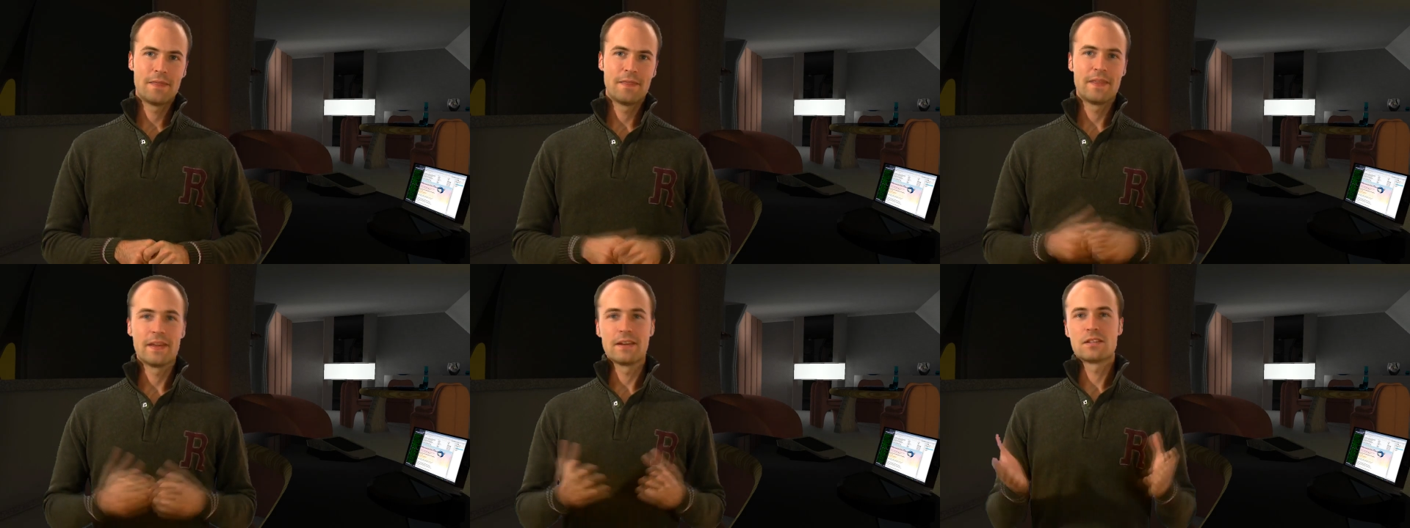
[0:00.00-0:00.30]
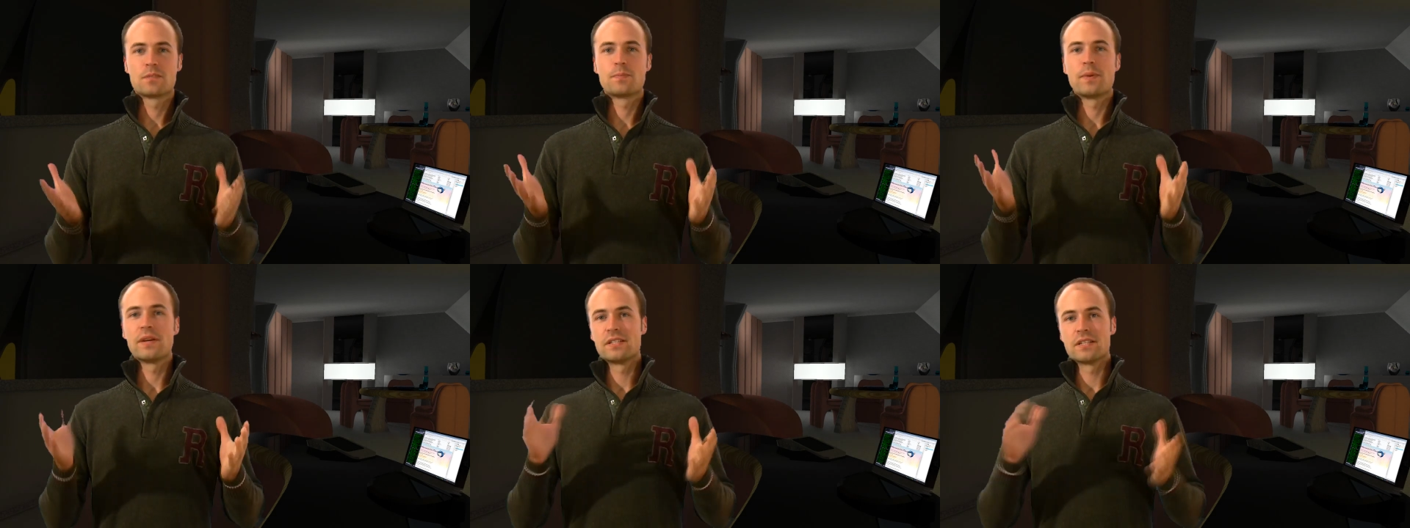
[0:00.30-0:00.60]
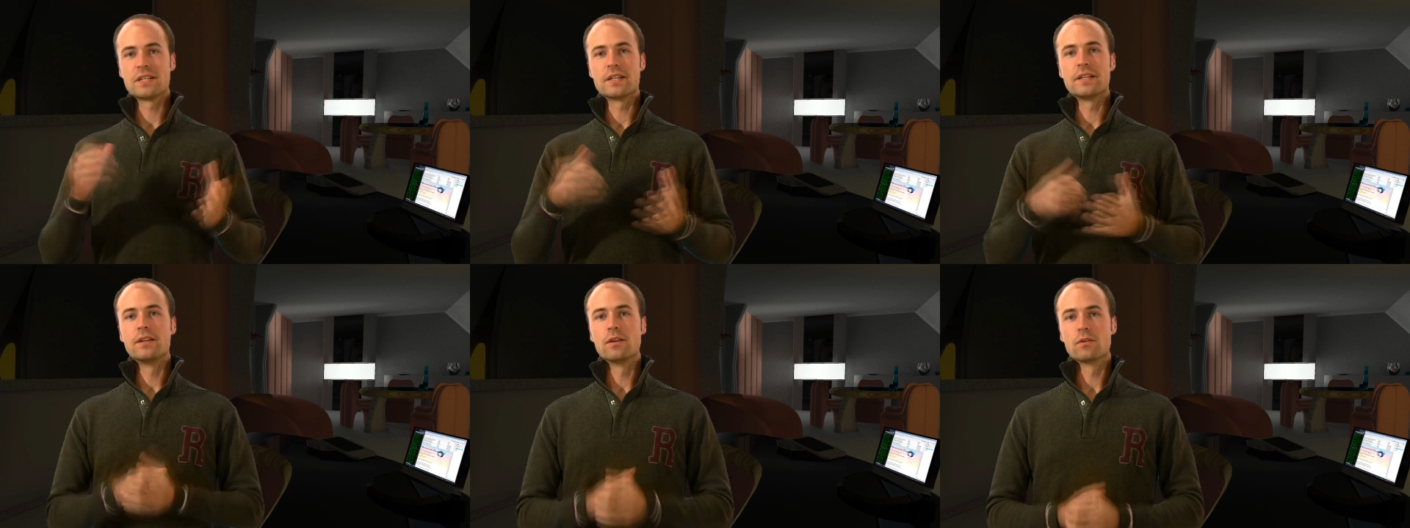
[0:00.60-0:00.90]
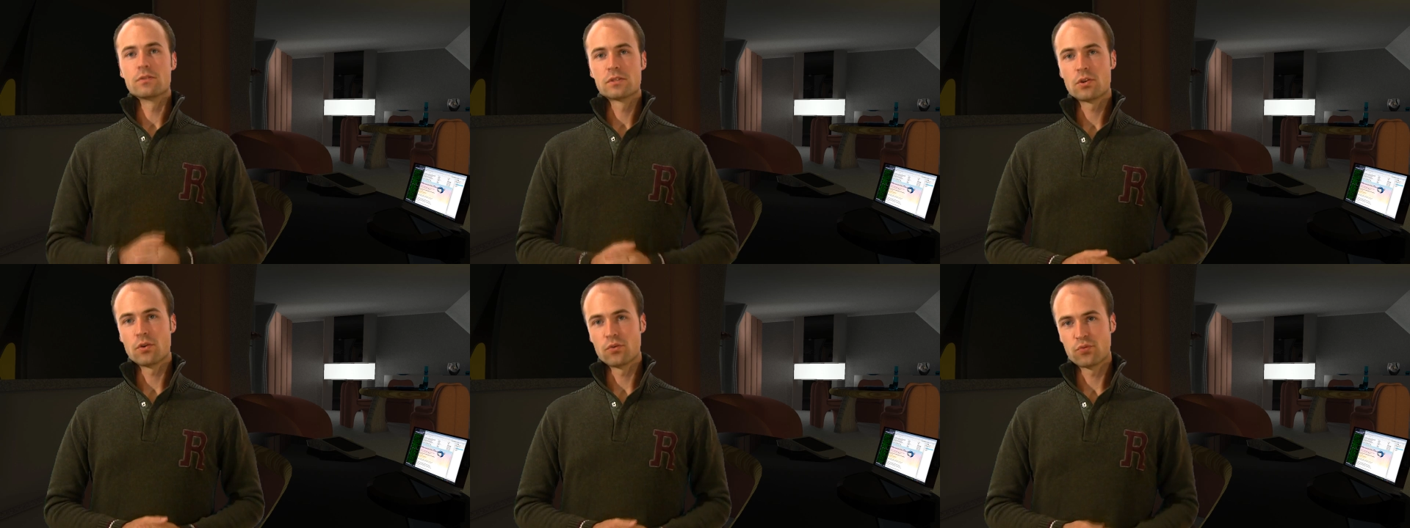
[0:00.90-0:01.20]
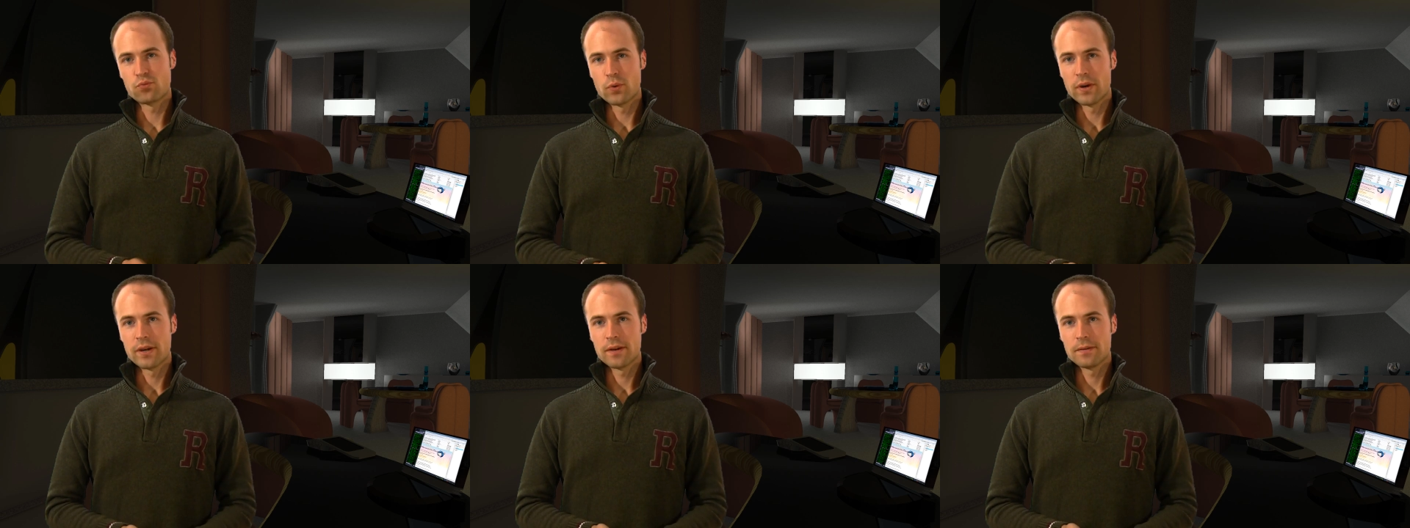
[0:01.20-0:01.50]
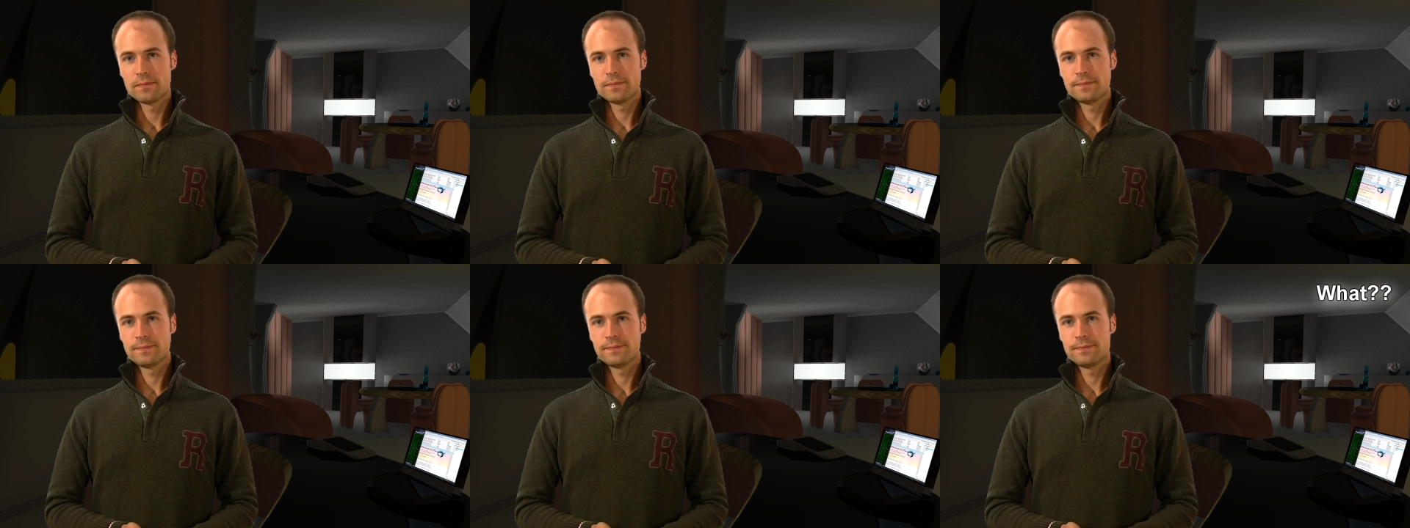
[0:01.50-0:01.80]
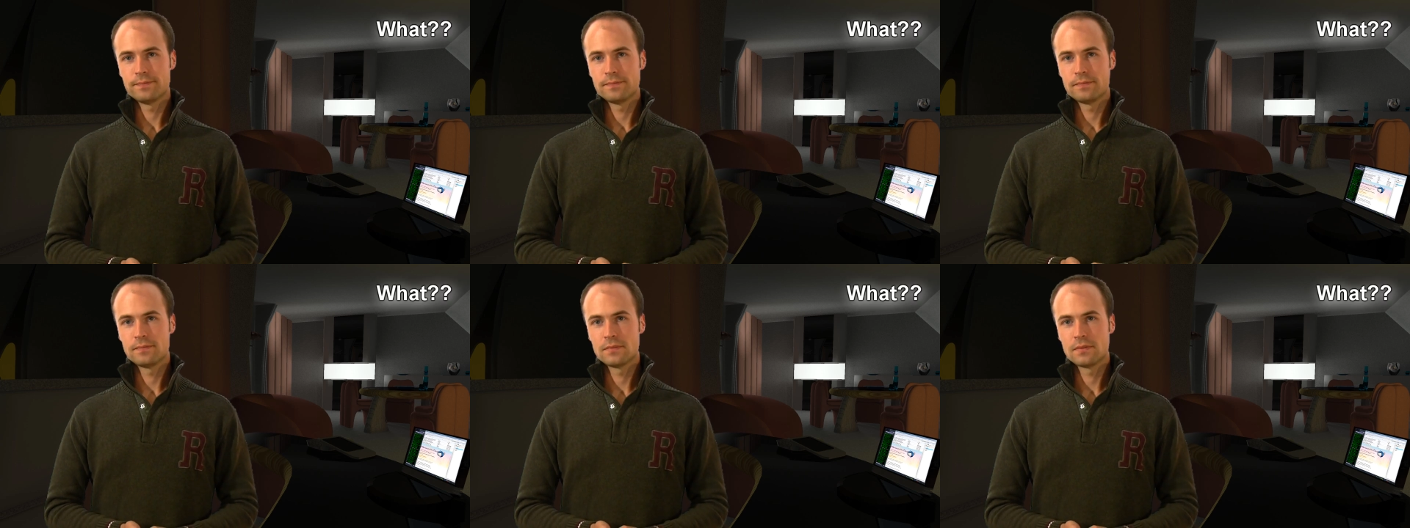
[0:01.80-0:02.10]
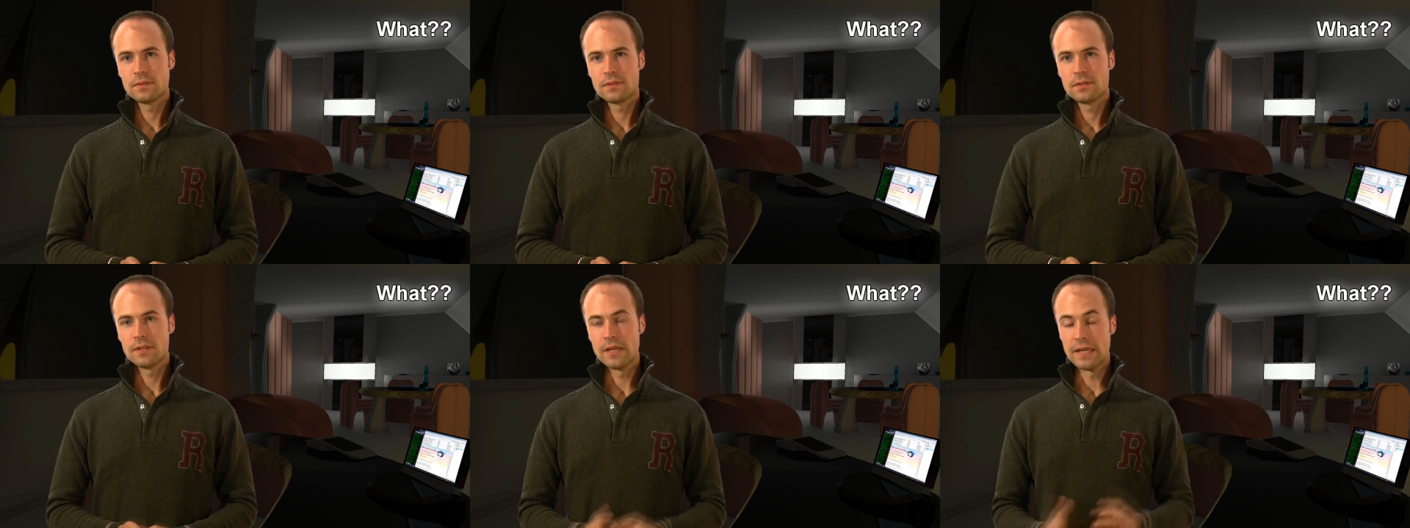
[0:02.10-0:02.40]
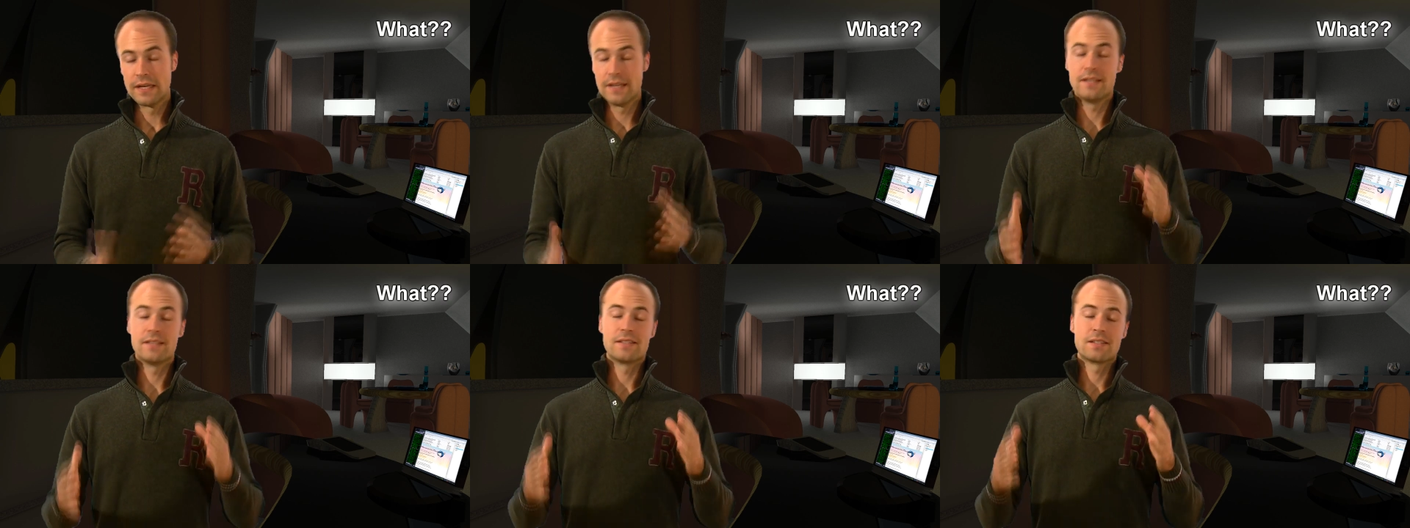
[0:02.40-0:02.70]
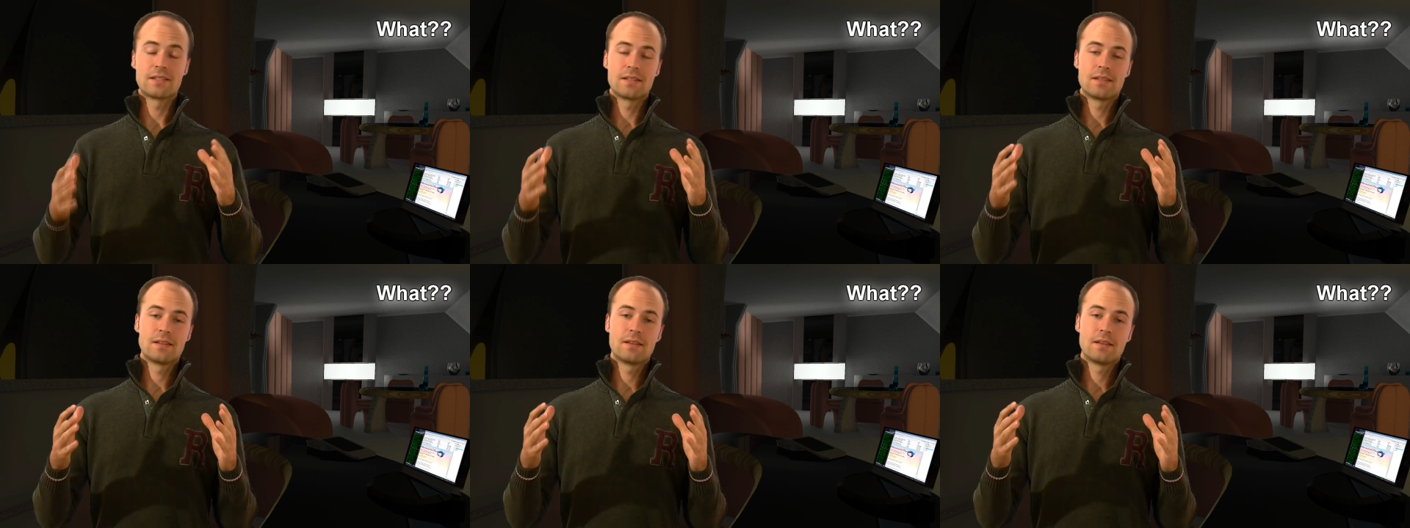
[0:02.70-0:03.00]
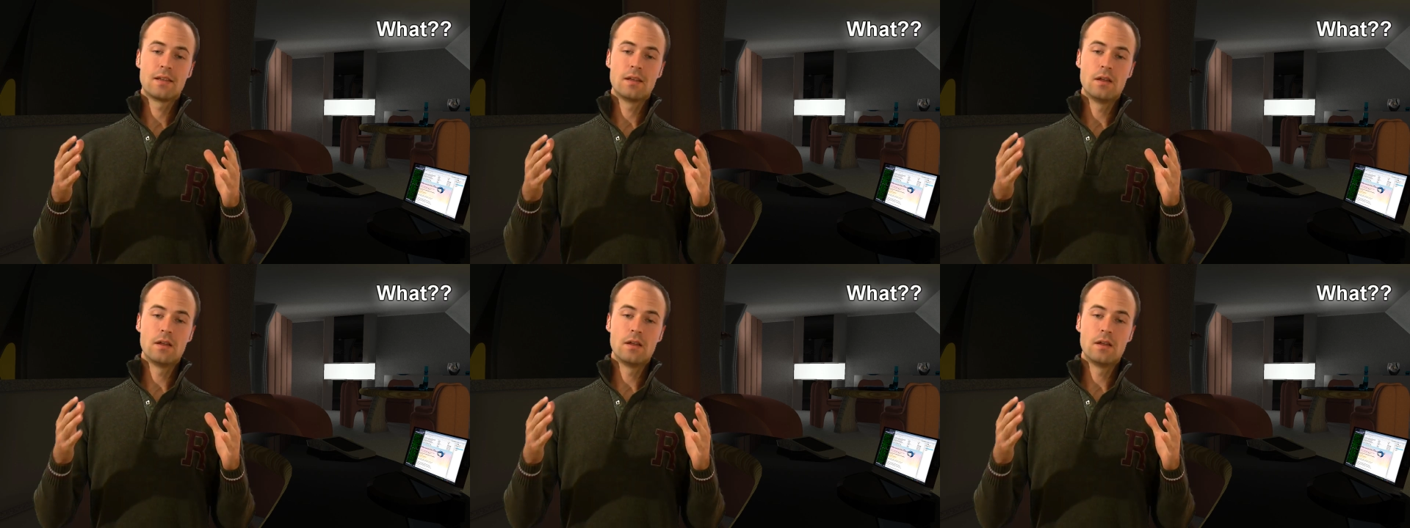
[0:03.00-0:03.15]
There's basically no software. There is